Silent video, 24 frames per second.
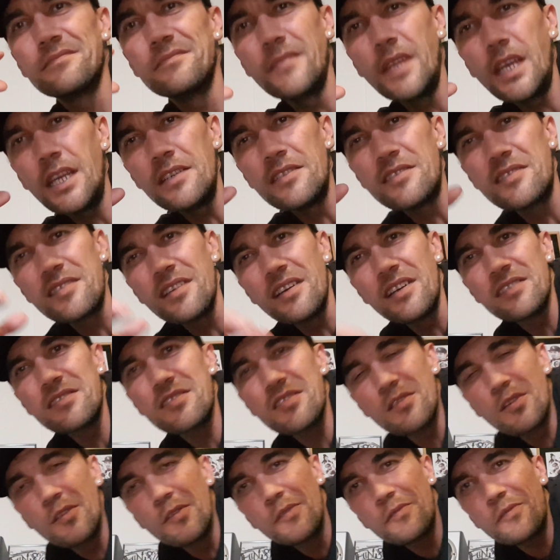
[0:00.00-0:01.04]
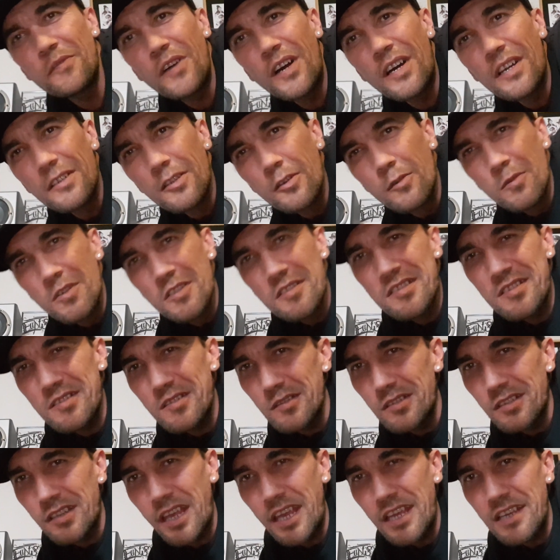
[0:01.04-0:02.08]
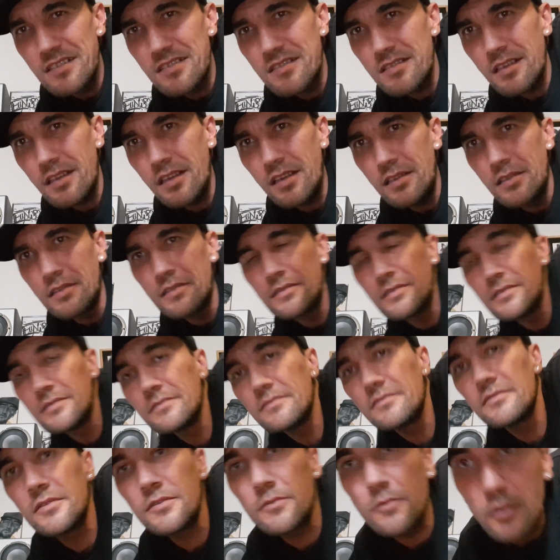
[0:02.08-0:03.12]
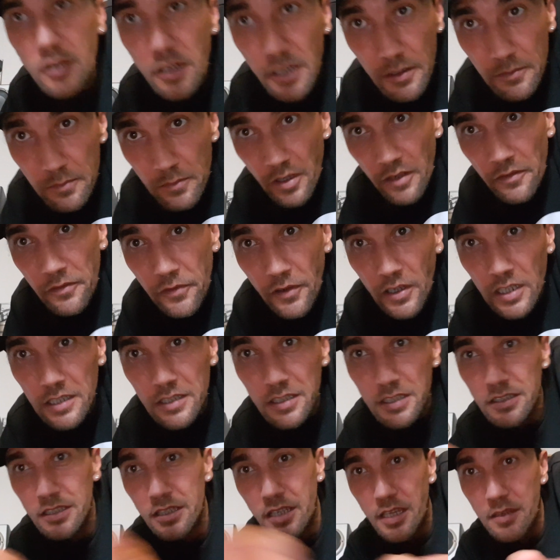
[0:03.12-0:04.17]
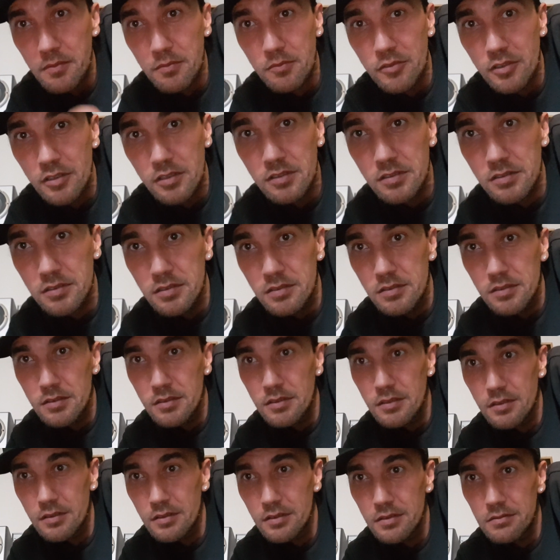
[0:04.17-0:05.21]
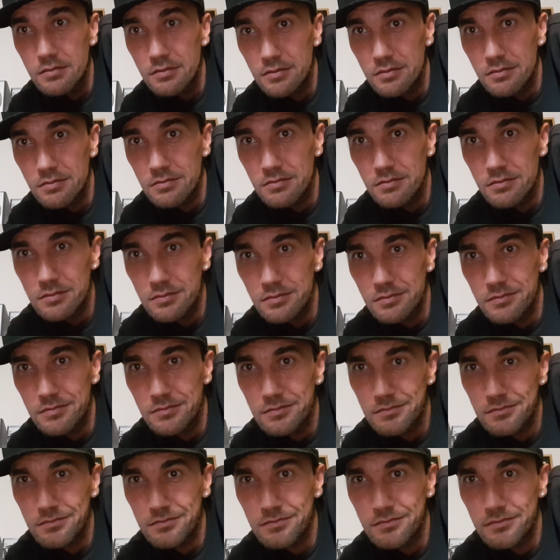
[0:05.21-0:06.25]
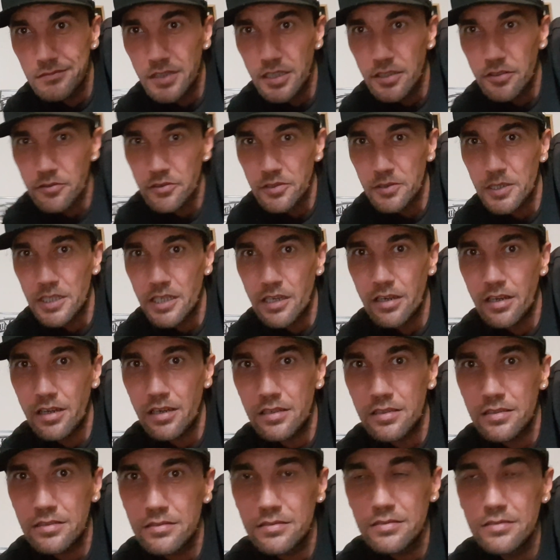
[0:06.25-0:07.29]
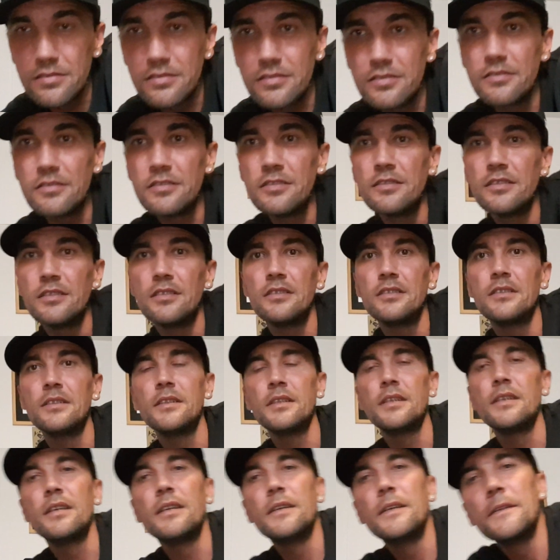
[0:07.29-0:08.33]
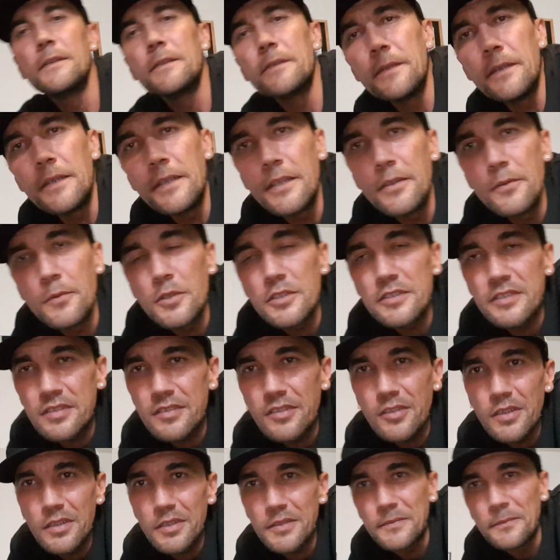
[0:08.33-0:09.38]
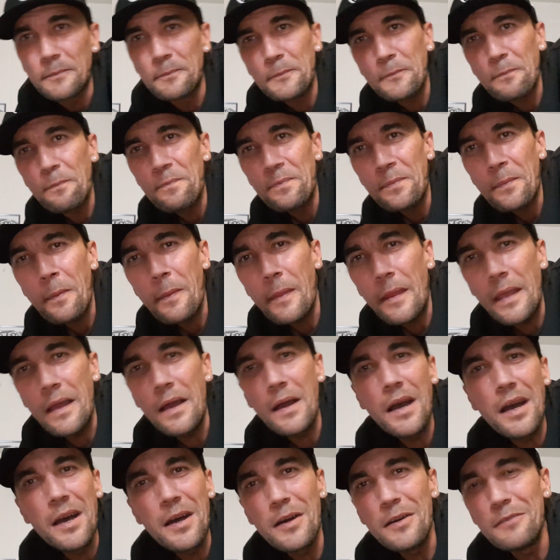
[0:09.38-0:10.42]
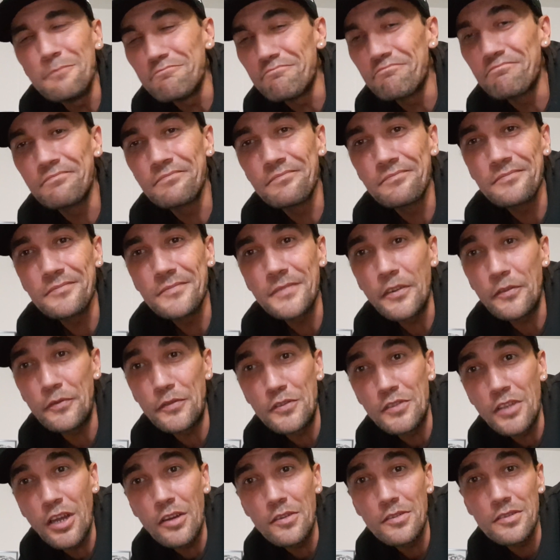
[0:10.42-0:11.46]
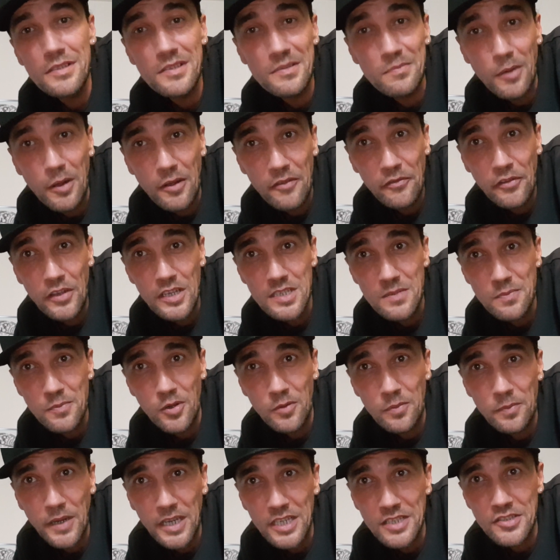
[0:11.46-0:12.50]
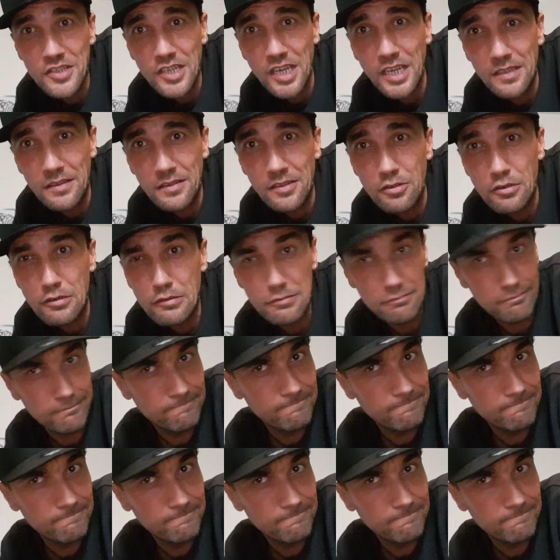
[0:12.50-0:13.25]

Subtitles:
Eastside Salute whānau, what's good, A.ZEE? Why ain't my fucking camera? There we are. Yeah, what's good? If you notice, my Facebook page ain't there.